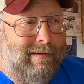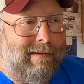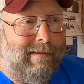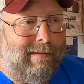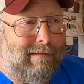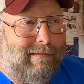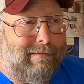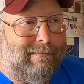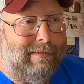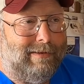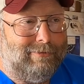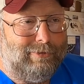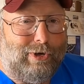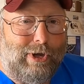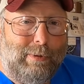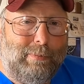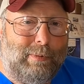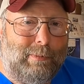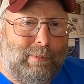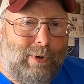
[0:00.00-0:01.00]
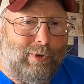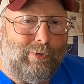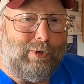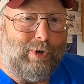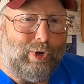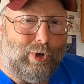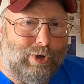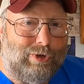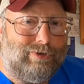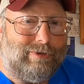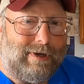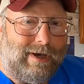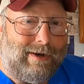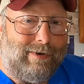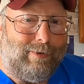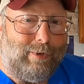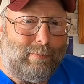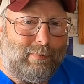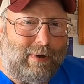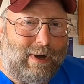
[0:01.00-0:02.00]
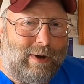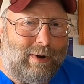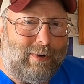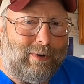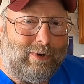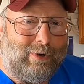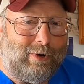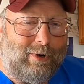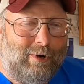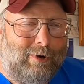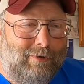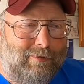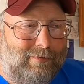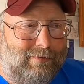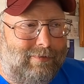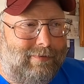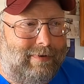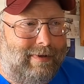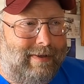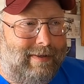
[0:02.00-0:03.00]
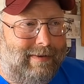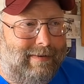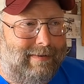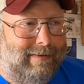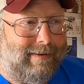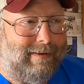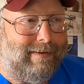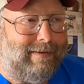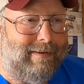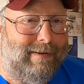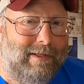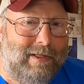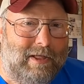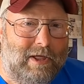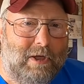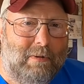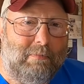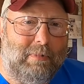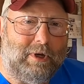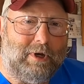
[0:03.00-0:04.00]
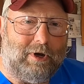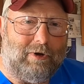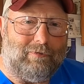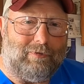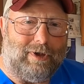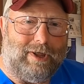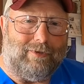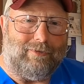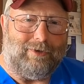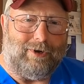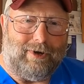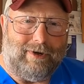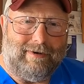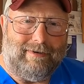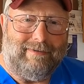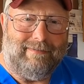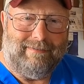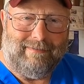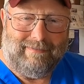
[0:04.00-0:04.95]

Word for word: Uh, let's keep them on the good side of the power curve and uh, be careful out there.